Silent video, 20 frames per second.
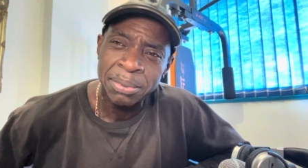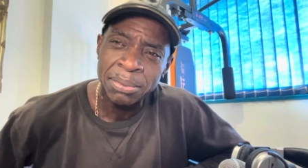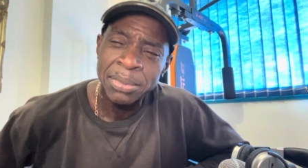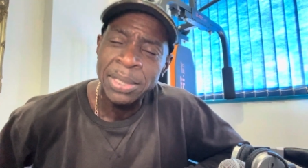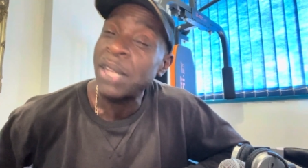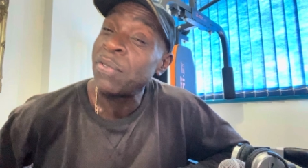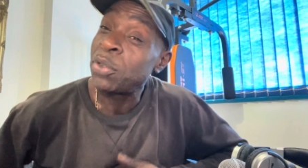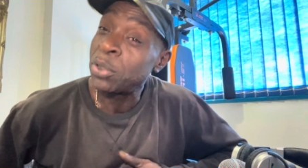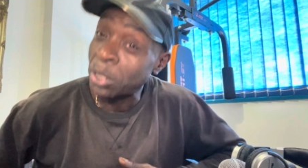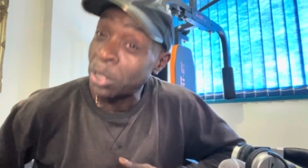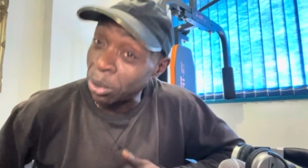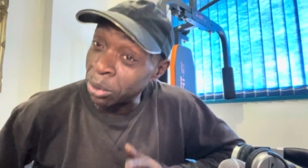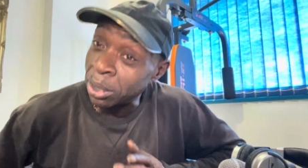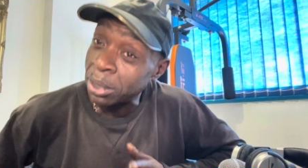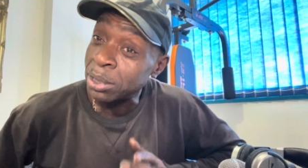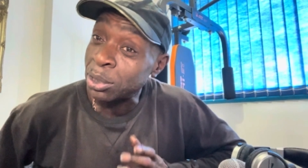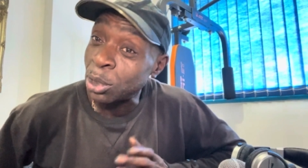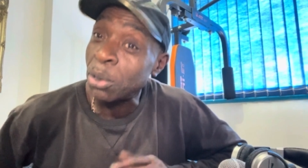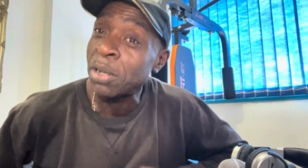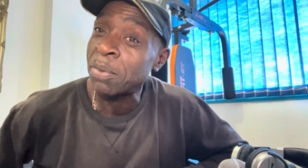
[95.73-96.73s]
If you don't know
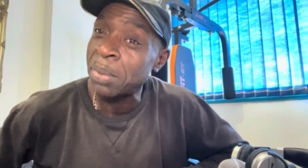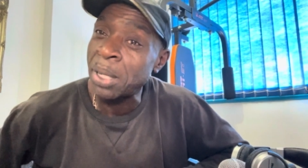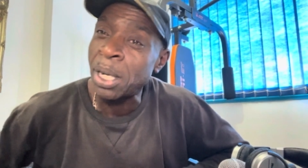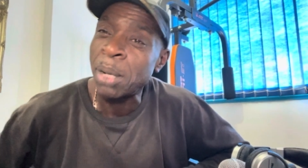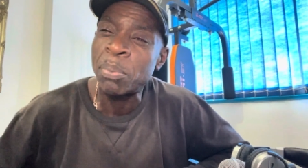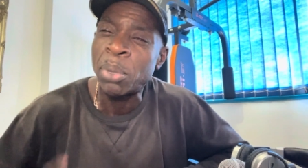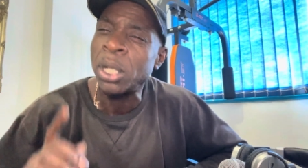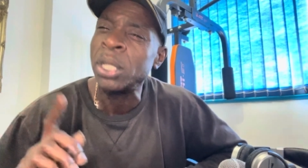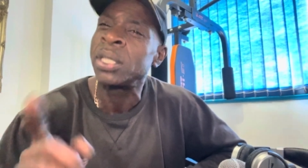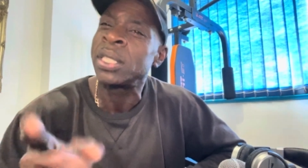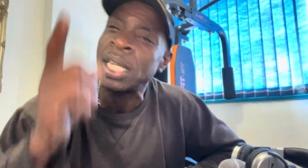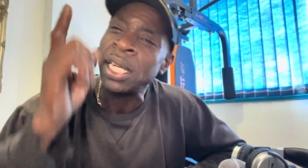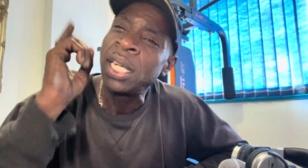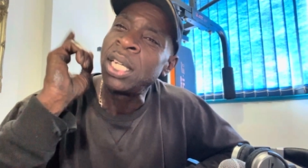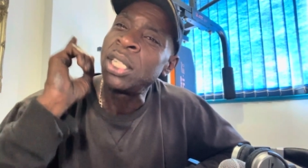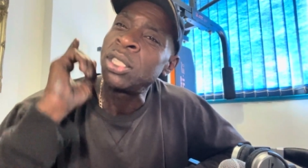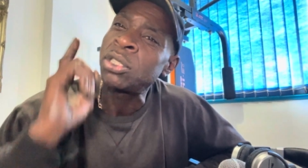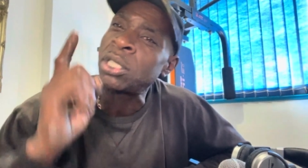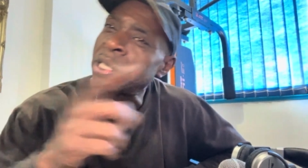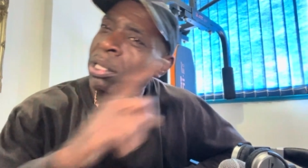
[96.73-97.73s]
the story of Mark Ponder,
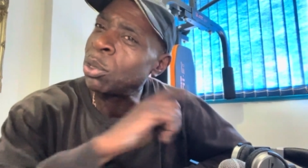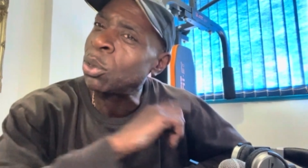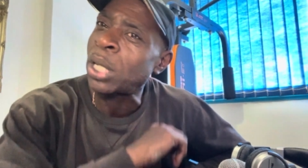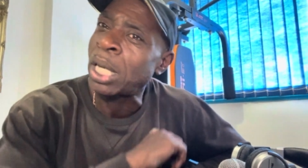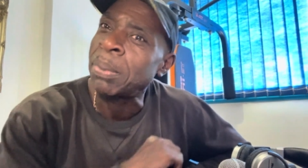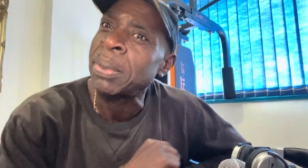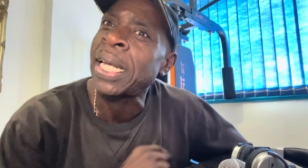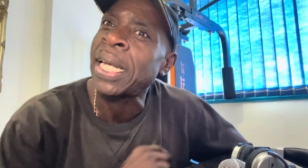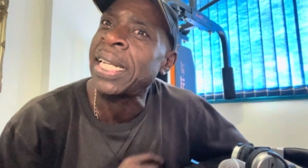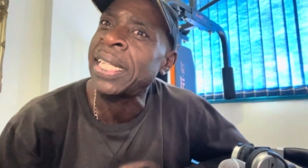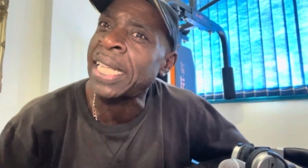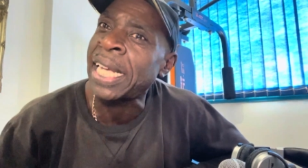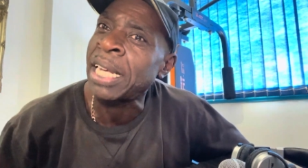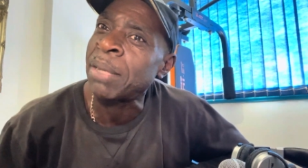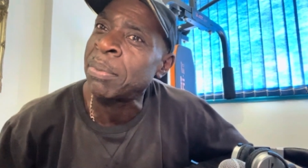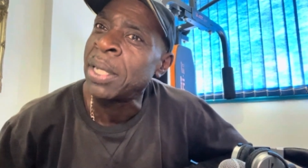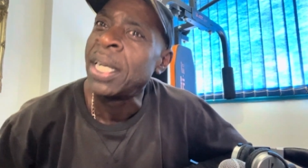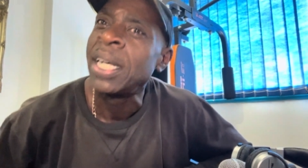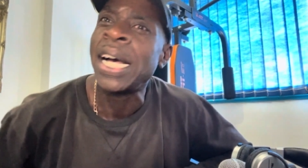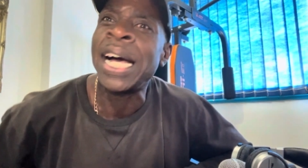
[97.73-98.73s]
just look up that
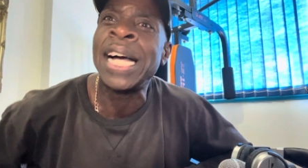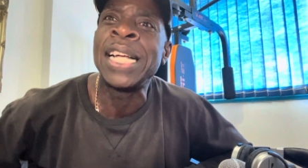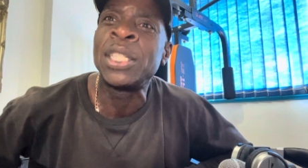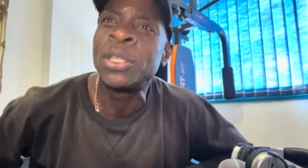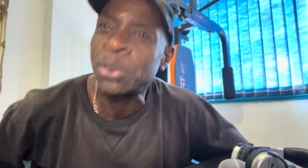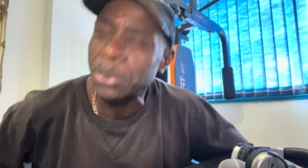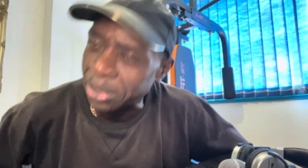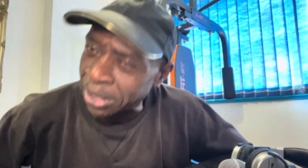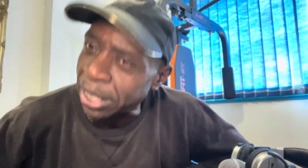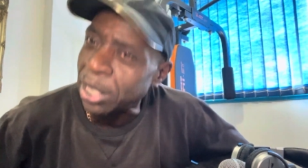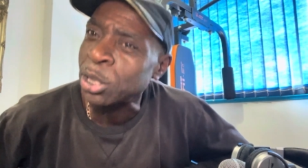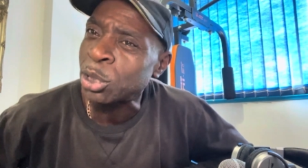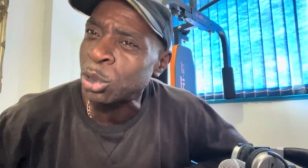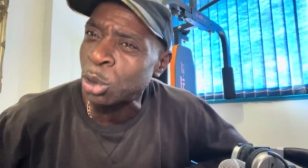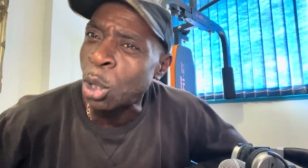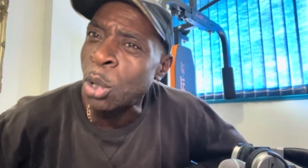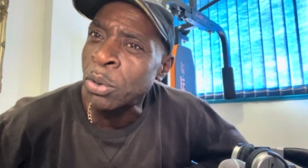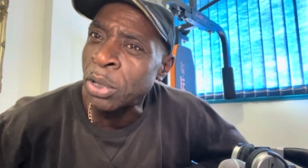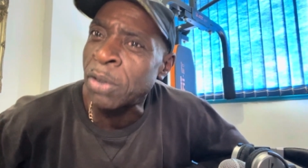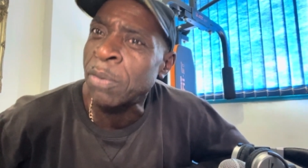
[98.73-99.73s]
name and you'll see the
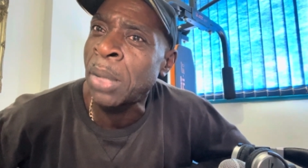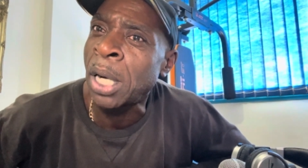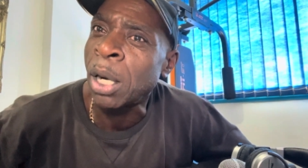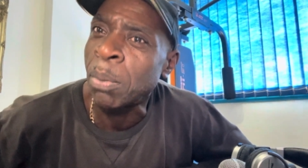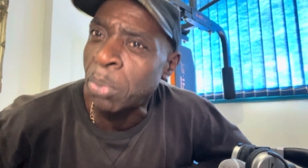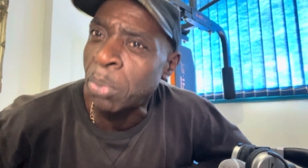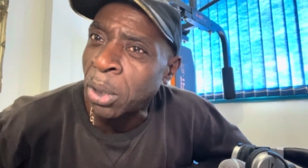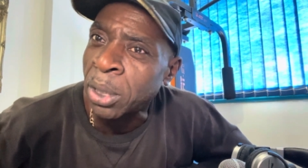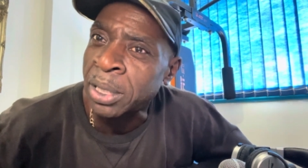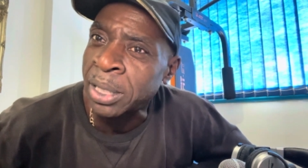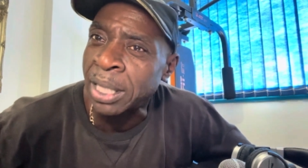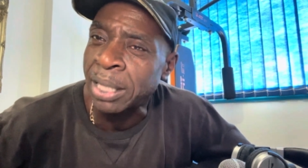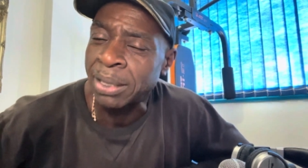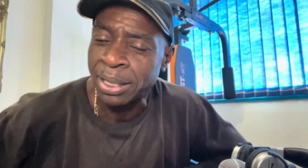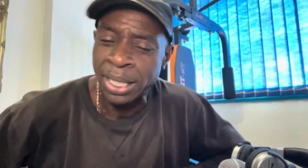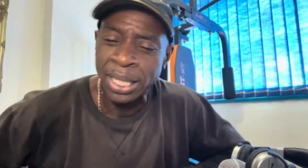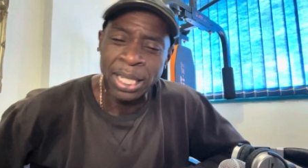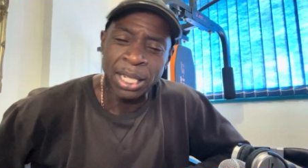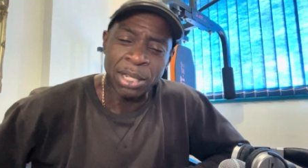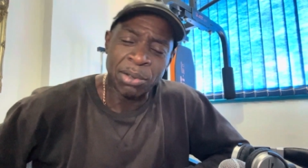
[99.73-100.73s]
story of Mark Ponder,
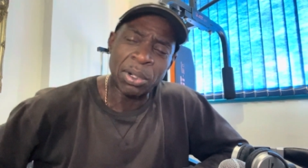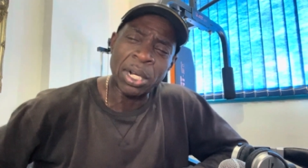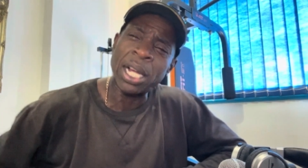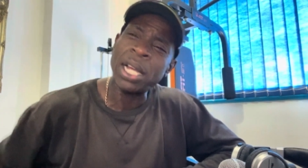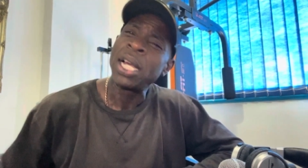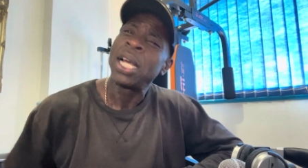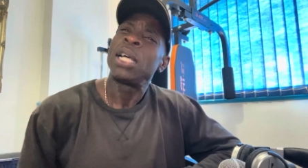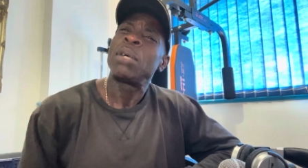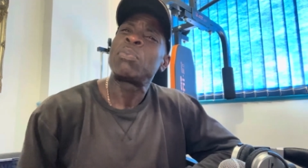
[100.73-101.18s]
right?